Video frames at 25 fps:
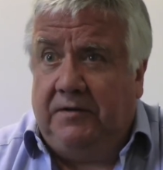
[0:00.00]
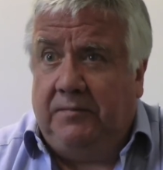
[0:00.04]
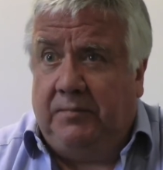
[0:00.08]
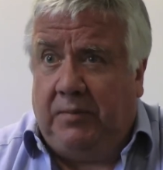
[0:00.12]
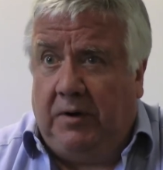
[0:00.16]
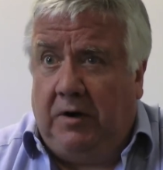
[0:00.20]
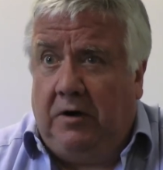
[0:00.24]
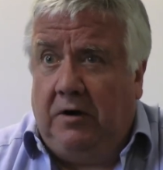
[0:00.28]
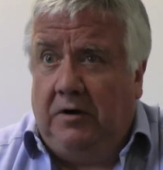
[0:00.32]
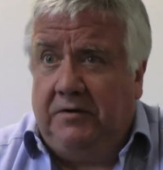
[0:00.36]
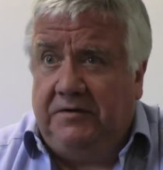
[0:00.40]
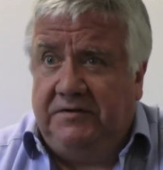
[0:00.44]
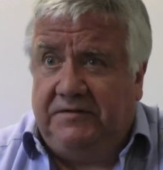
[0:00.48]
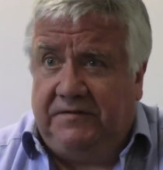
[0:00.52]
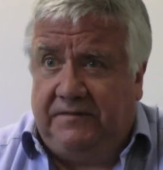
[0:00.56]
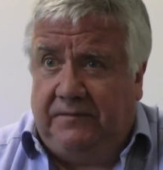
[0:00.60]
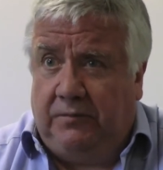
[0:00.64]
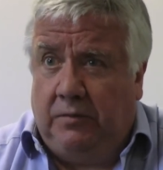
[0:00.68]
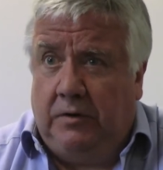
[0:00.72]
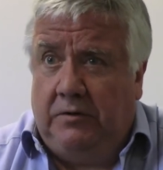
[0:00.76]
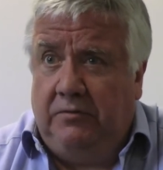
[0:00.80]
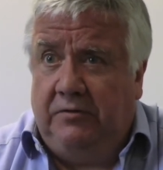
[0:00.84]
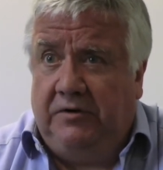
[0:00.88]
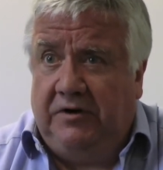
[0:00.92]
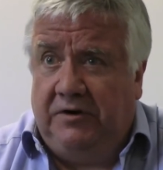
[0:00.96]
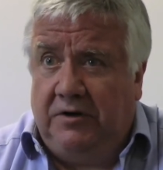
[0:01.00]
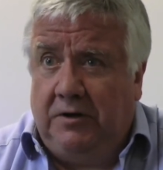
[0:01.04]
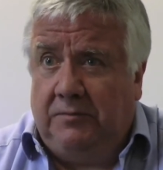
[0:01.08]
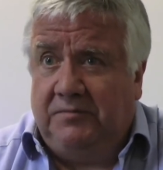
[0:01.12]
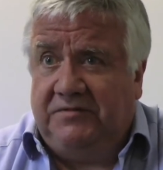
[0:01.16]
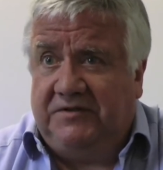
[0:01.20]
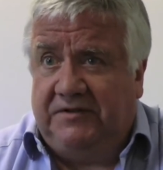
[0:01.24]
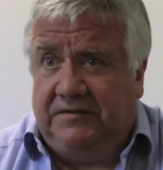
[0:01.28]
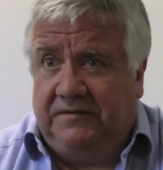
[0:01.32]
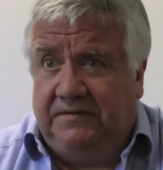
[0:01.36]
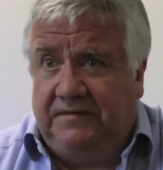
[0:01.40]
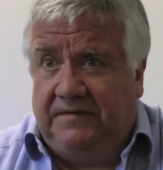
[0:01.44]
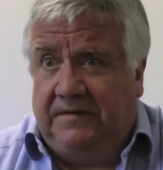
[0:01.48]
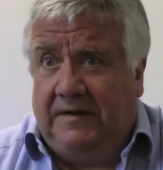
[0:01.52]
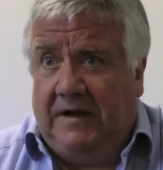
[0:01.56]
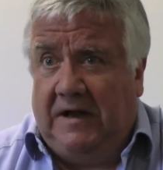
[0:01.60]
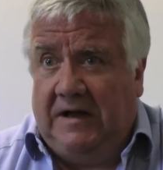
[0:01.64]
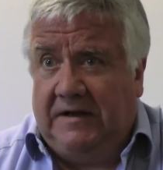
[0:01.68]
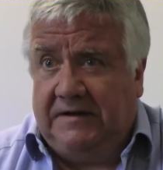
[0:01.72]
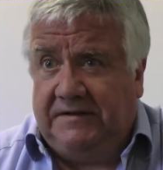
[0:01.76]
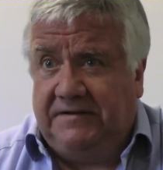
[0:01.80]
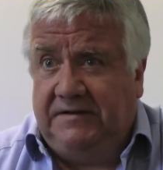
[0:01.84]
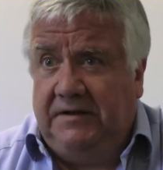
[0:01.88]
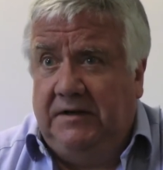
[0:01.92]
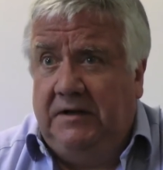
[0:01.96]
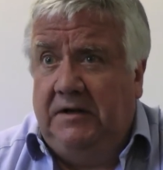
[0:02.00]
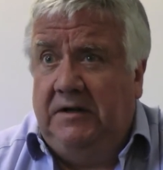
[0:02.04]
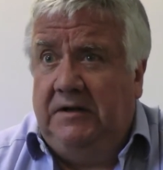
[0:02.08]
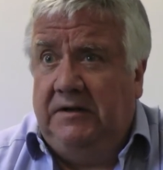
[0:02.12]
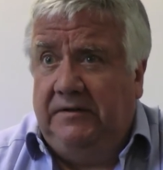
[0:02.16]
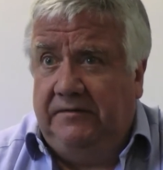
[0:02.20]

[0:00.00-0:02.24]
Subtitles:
the partners have woken up to the fact